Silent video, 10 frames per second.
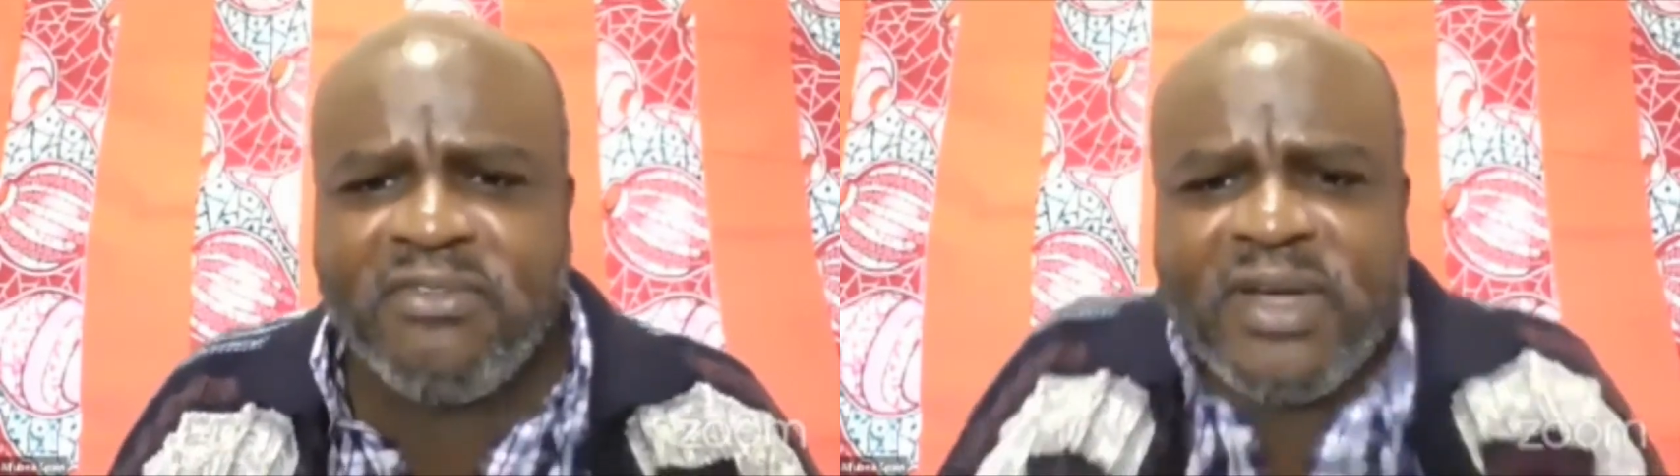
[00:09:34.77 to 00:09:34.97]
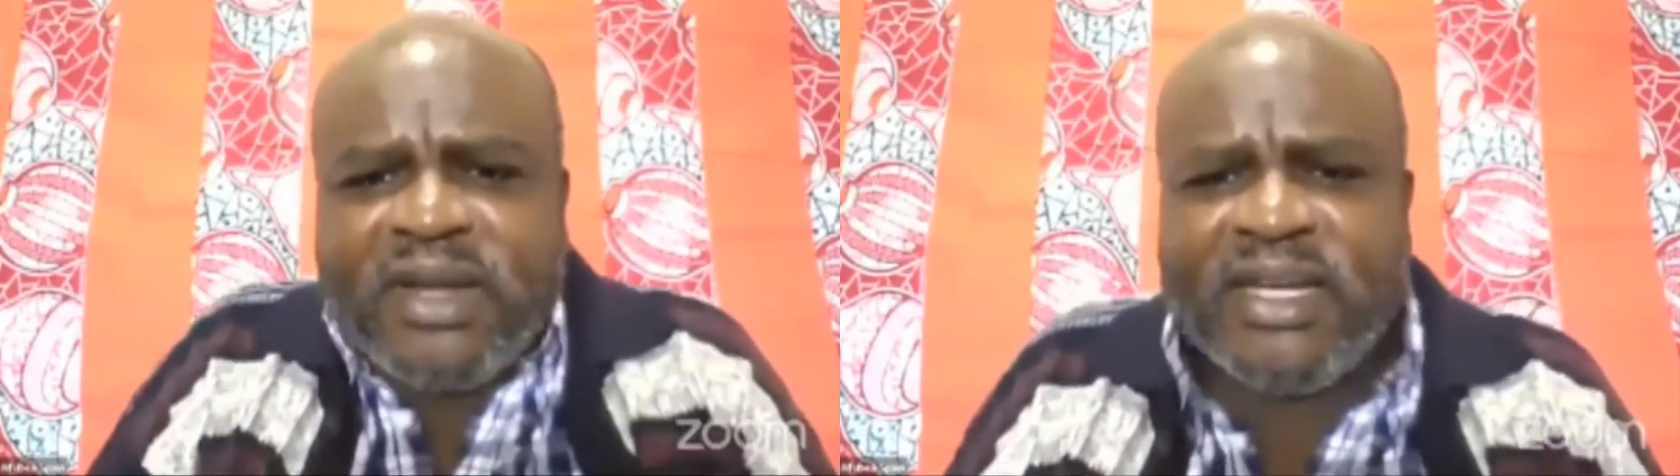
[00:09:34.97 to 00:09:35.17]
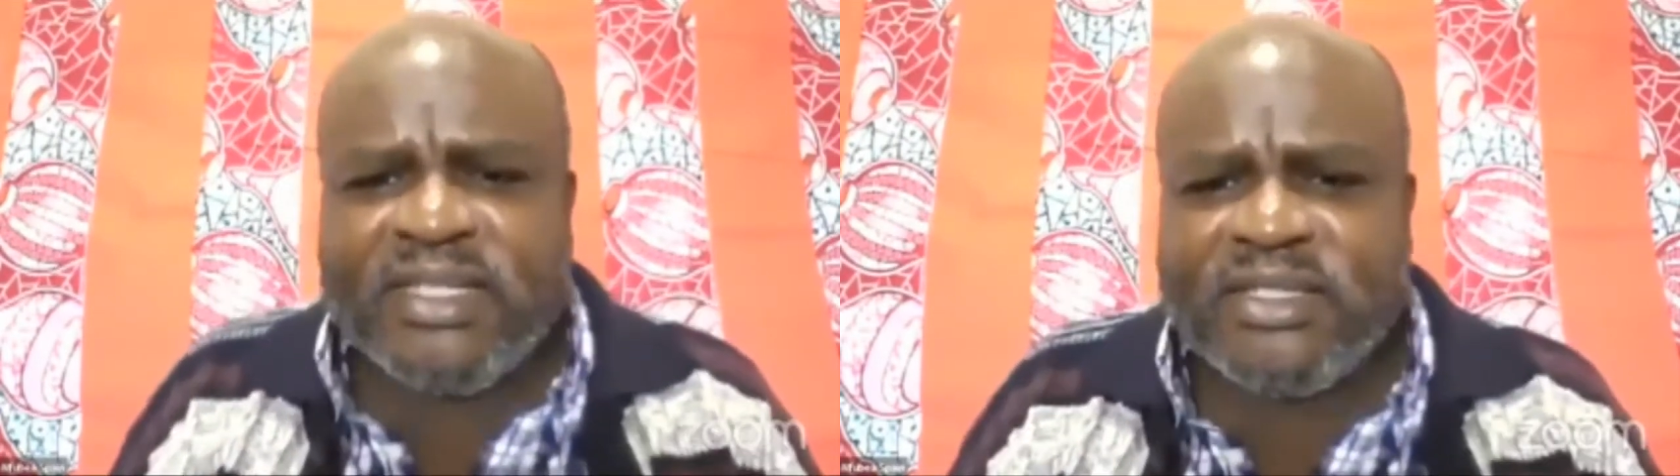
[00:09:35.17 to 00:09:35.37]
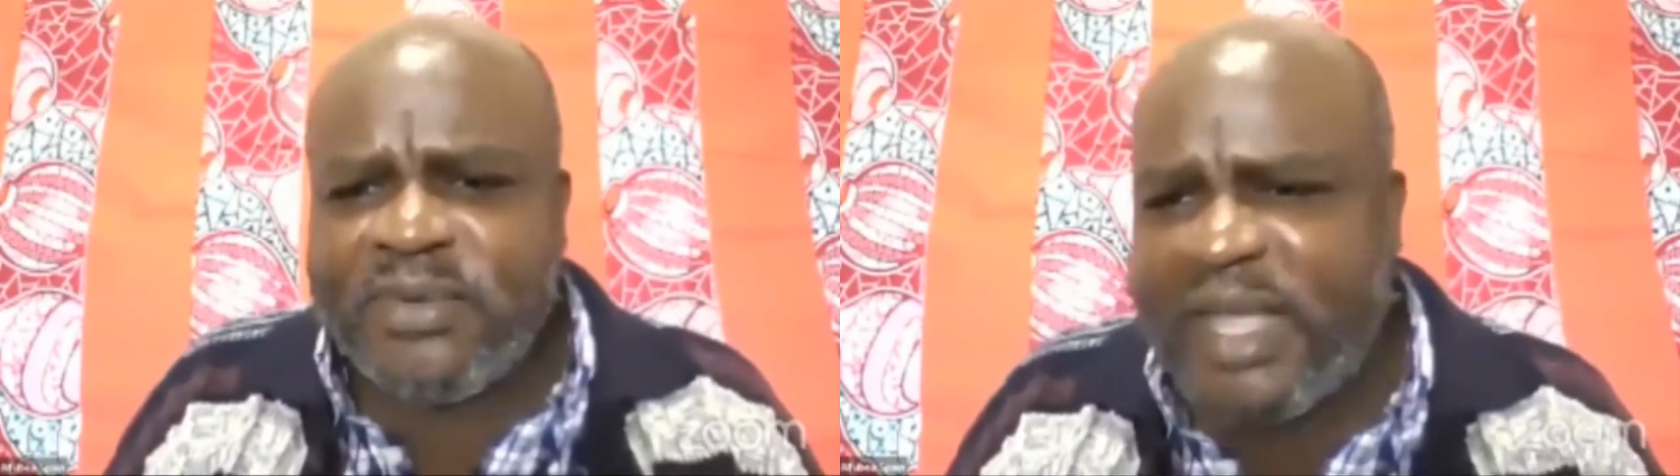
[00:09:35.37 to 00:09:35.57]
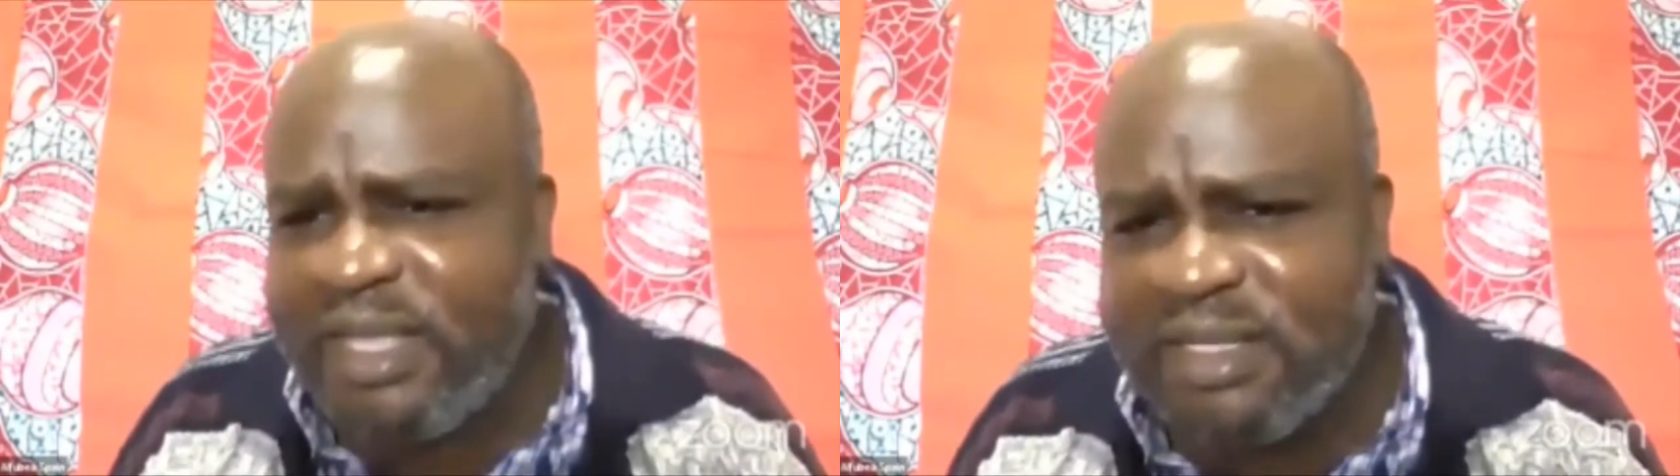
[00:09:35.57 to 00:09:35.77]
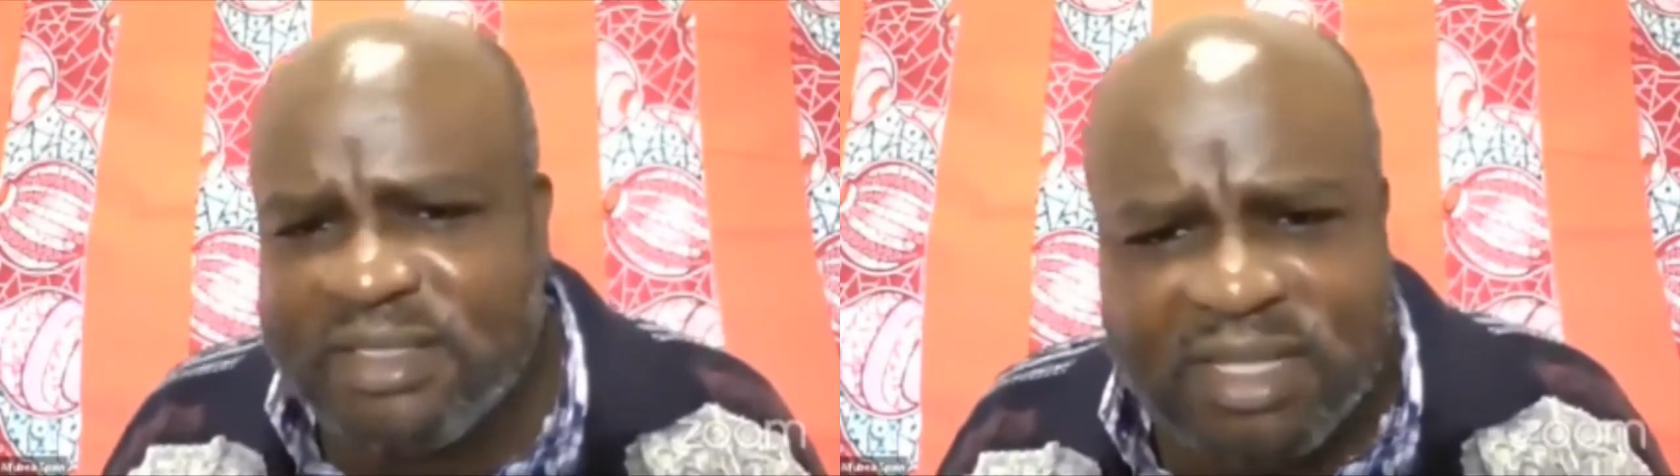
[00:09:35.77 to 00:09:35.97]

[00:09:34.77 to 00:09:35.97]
Farrakhan is